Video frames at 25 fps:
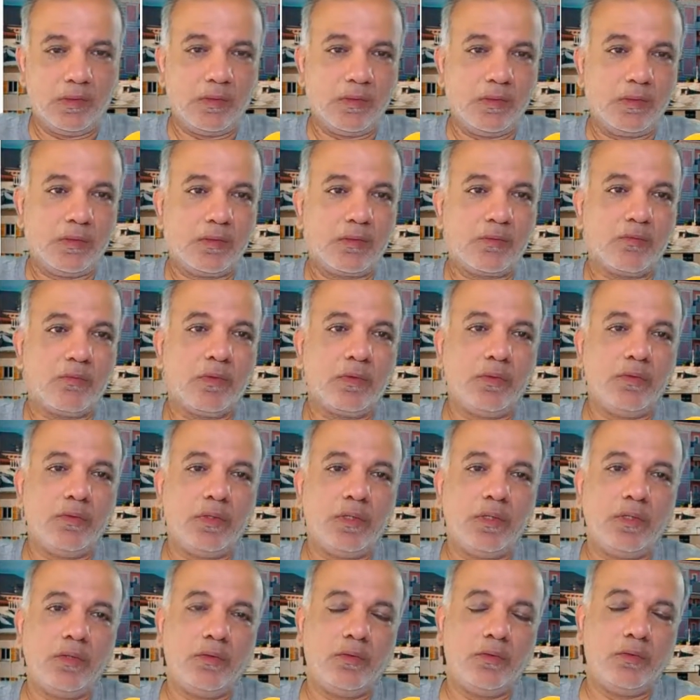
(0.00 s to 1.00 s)
so what you
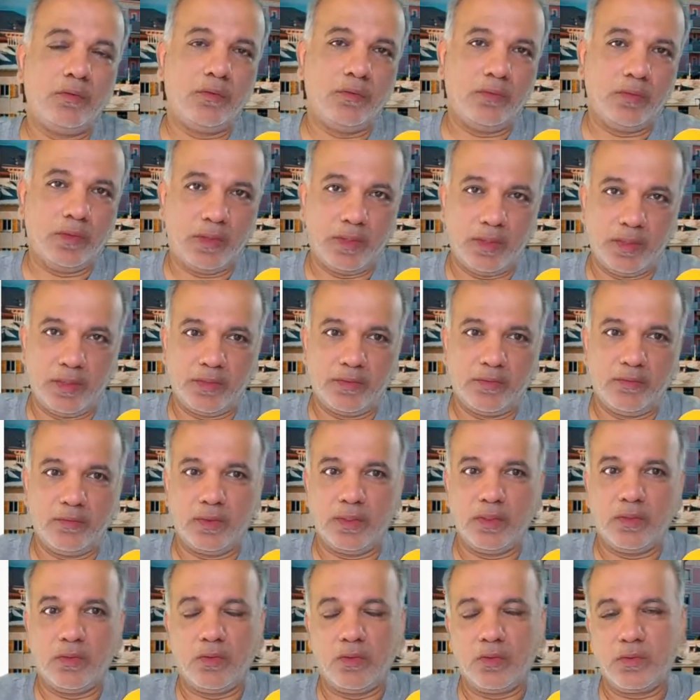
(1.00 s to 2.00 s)
can do is you
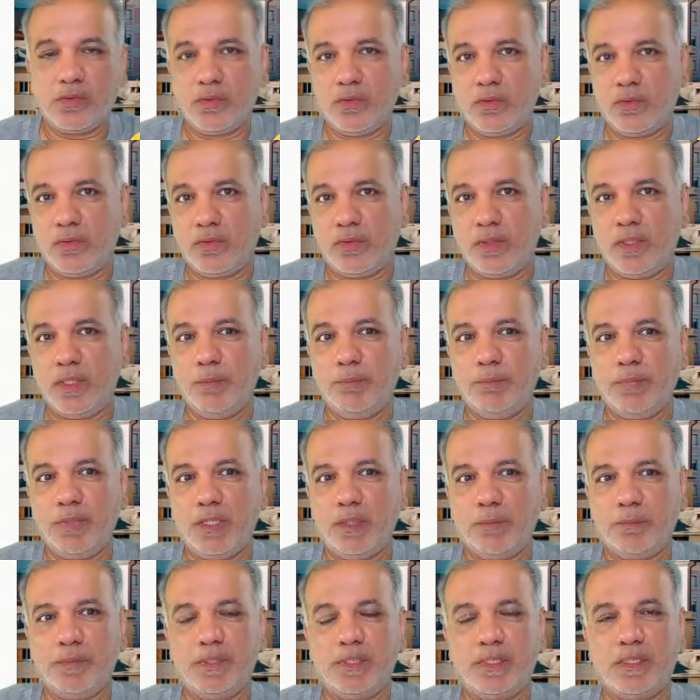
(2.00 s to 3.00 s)
can also
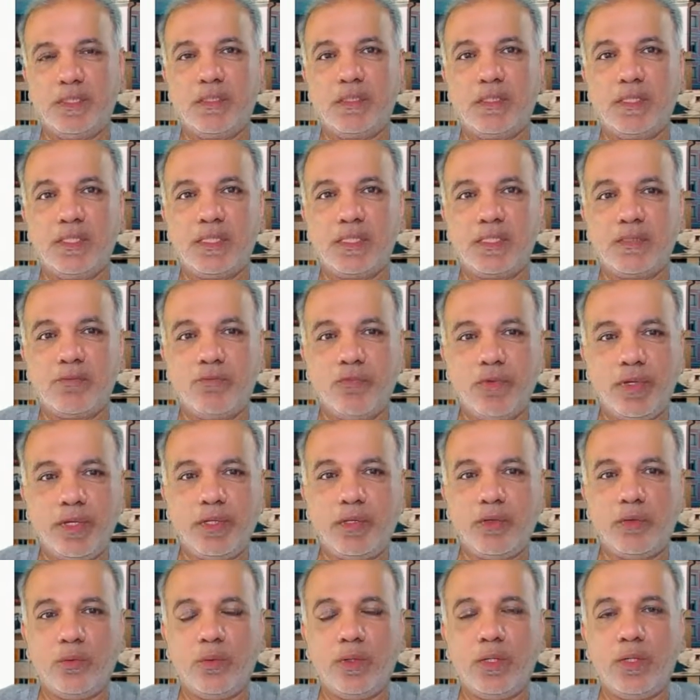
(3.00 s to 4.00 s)
repurpose this
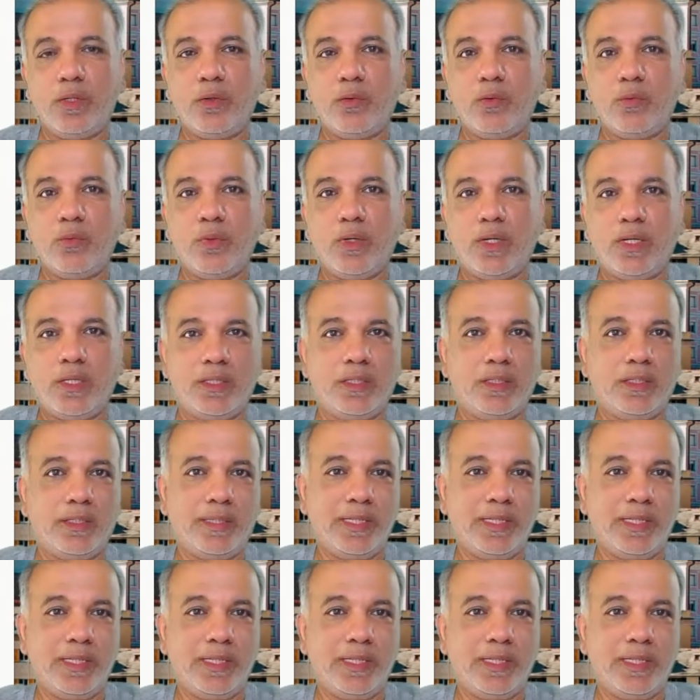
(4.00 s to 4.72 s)
video into either